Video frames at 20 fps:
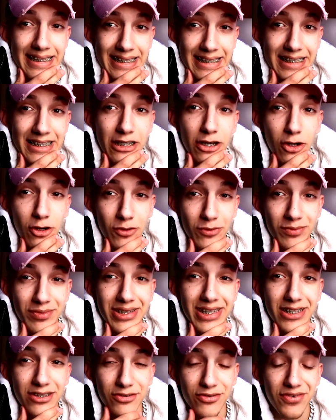Yo,
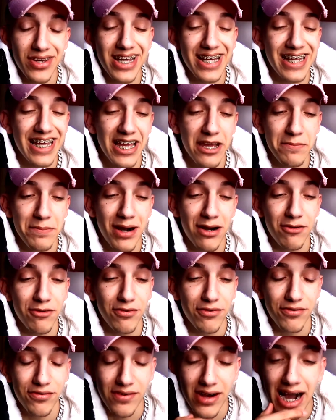this fade came out
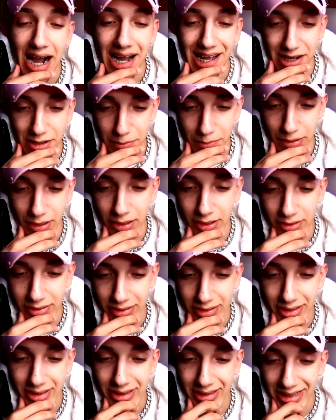fire, bro.
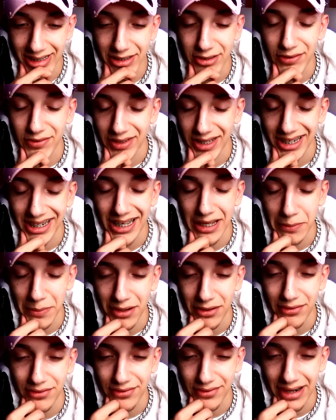This fade came
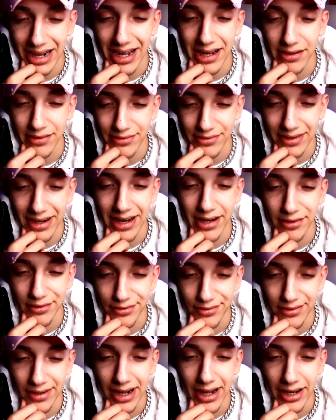out fire, fire,
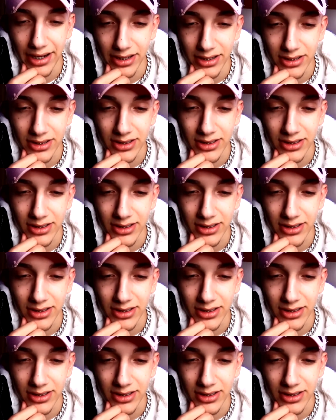fire.